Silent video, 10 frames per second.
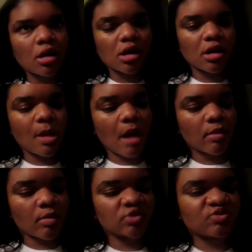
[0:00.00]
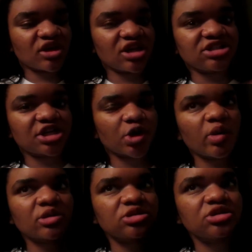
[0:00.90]
And now my mom was making dinner. We
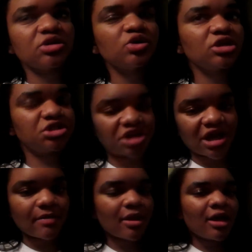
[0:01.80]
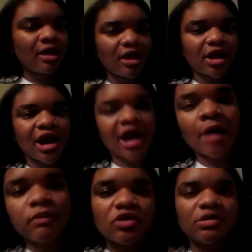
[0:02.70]
went to the gym, and I
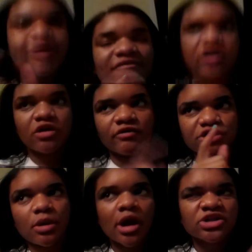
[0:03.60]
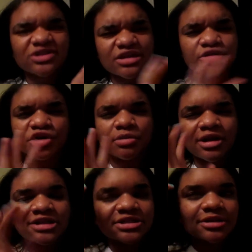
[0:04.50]
uploaded my video for tomorrow to like thirty
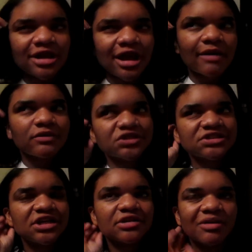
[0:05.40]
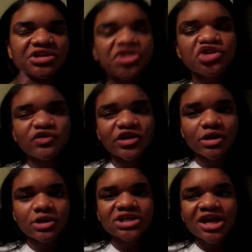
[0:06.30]
minutes, and then I was just sitting there watching YouTube
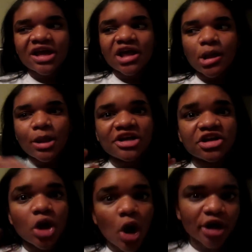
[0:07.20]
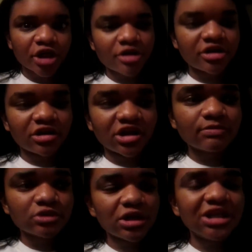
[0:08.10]
videos, and then I did cardio. I did
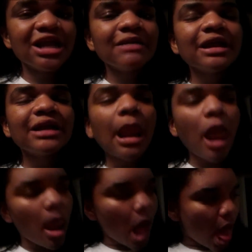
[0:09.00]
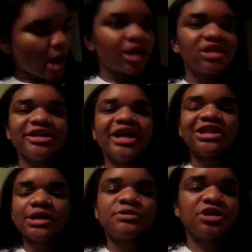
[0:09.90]
the, the
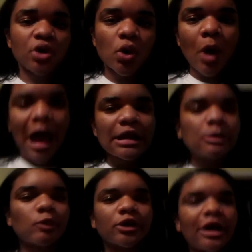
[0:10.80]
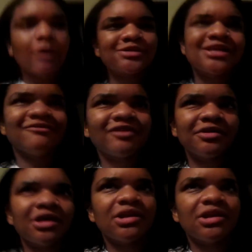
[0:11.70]
elliptical. I didn't work out because I didn't feel like it.